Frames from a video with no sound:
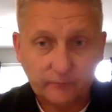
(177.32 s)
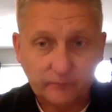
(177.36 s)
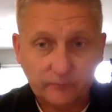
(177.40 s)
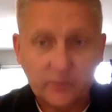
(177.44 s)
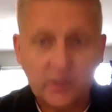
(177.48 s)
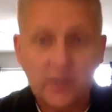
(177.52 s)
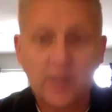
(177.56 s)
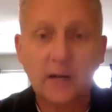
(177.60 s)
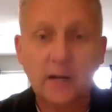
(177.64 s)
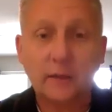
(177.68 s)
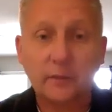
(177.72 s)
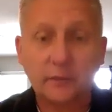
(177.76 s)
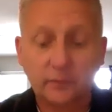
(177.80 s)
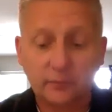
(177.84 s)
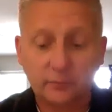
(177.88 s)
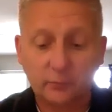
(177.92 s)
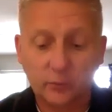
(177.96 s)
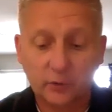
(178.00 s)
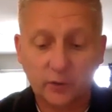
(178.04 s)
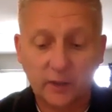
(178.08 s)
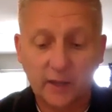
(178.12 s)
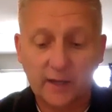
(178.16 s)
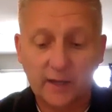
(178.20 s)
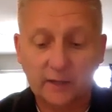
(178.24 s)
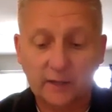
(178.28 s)
And I
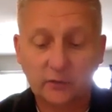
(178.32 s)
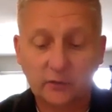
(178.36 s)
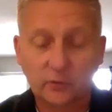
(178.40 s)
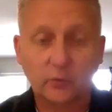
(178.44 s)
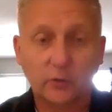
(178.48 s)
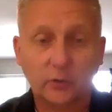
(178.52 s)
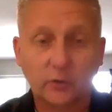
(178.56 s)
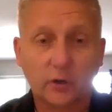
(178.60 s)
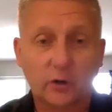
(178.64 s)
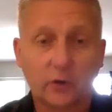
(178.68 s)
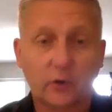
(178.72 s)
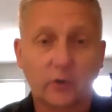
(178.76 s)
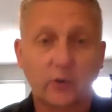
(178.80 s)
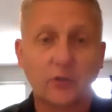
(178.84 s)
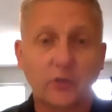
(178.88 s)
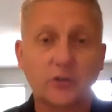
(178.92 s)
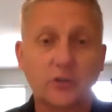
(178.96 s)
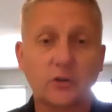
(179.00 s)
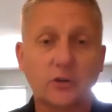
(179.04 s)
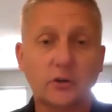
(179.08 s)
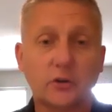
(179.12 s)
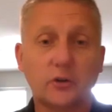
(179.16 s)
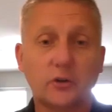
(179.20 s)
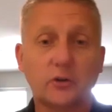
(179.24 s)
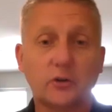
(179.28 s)
would like to encourage
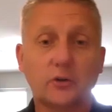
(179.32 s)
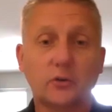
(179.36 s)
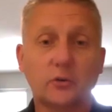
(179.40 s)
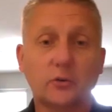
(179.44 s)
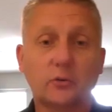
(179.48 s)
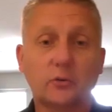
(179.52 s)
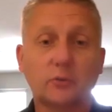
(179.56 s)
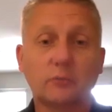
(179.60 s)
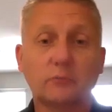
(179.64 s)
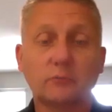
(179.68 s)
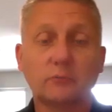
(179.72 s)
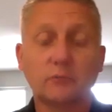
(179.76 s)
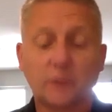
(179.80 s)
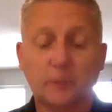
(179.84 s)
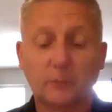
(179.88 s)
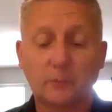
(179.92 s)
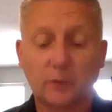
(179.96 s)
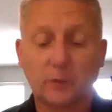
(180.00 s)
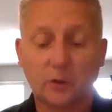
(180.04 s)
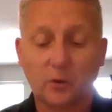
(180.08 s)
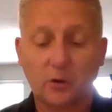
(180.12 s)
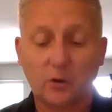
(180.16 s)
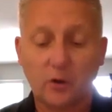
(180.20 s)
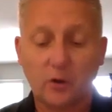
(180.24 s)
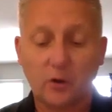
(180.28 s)
you to do
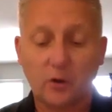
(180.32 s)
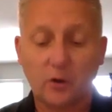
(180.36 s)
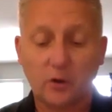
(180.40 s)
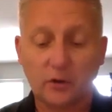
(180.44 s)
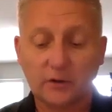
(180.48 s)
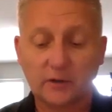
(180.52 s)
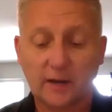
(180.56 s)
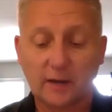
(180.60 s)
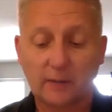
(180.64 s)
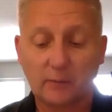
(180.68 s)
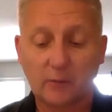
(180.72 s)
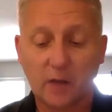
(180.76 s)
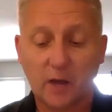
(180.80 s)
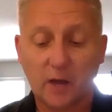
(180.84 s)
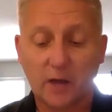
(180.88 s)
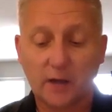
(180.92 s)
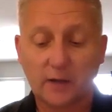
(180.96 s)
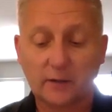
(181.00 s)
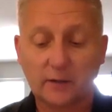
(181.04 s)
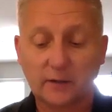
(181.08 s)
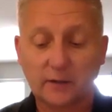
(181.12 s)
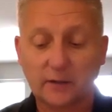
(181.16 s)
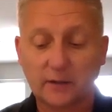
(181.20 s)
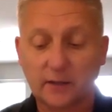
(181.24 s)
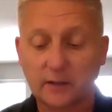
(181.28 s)
something along the same
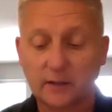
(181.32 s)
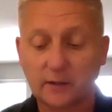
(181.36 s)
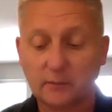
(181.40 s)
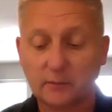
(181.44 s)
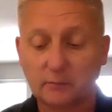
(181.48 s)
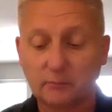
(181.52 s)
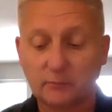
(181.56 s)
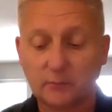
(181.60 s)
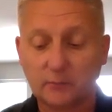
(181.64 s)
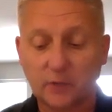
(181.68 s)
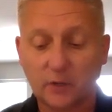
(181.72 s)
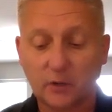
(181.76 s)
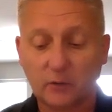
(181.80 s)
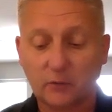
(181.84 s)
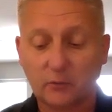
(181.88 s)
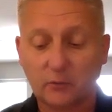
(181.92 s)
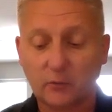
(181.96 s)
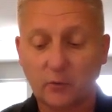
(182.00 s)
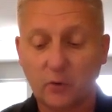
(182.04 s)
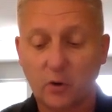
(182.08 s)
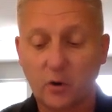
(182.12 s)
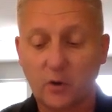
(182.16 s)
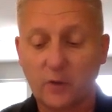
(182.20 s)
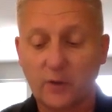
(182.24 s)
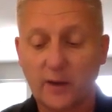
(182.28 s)
lines. And then
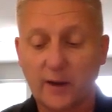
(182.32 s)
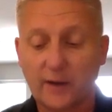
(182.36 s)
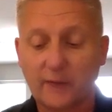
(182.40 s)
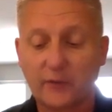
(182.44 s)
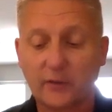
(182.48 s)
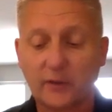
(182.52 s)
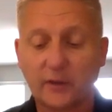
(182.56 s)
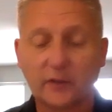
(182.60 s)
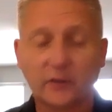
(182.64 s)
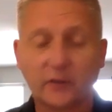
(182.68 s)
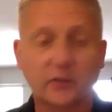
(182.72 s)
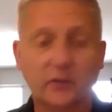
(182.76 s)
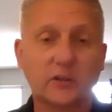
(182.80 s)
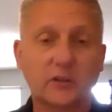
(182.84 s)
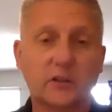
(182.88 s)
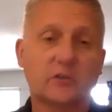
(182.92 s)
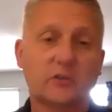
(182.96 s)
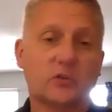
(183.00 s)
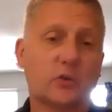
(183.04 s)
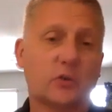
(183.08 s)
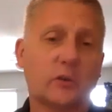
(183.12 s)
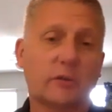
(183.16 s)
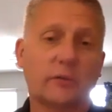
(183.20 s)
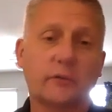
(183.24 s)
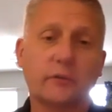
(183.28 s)
everything just
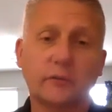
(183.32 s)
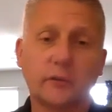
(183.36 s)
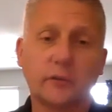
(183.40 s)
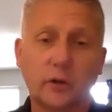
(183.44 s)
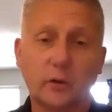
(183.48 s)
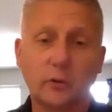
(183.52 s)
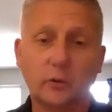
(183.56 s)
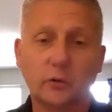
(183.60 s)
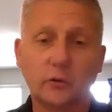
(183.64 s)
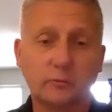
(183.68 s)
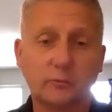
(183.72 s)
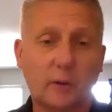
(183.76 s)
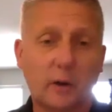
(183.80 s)
sort of flows.